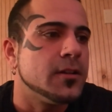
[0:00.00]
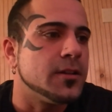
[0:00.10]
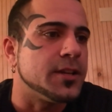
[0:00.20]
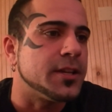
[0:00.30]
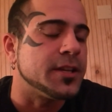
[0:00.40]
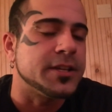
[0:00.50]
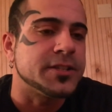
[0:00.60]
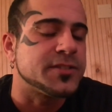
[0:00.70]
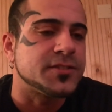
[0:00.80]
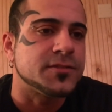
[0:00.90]
it
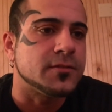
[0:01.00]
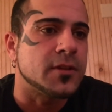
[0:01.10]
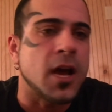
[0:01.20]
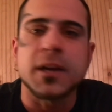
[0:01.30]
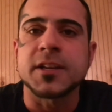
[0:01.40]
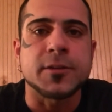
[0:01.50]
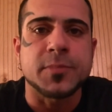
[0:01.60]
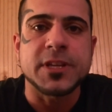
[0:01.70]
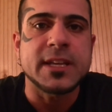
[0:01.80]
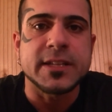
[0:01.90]
is not going to
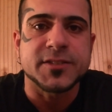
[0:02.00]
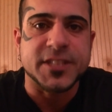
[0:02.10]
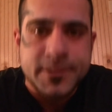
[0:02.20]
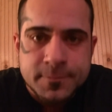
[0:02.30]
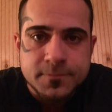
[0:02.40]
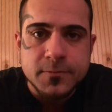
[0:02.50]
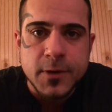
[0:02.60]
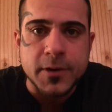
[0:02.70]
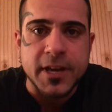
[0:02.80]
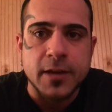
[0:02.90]
be easy,
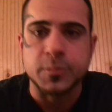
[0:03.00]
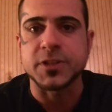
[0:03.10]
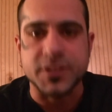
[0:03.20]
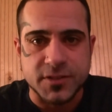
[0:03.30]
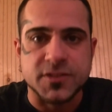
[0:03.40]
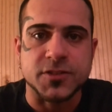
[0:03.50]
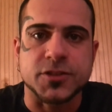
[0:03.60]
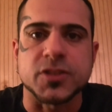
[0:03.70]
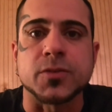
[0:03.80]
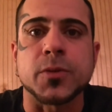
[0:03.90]
okay, but it's the
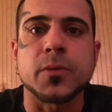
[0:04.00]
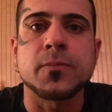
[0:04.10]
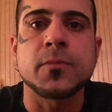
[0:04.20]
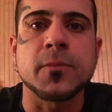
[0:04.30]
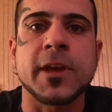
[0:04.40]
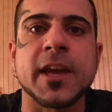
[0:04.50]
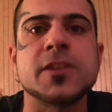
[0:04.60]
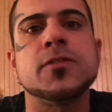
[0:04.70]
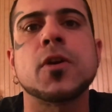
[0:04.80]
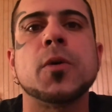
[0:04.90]
truth, okay,
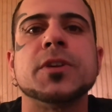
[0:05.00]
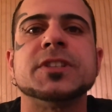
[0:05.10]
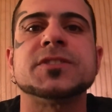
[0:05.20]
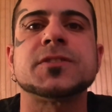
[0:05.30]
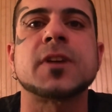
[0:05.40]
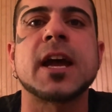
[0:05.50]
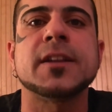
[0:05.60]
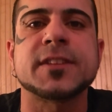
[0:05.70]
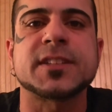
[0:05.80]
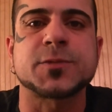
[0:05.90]
and you know it is,
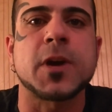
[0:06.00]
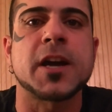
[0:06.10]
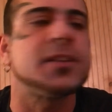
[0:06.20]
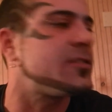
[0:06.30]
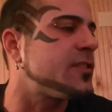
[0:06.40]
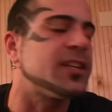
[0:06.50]
alright, and that's why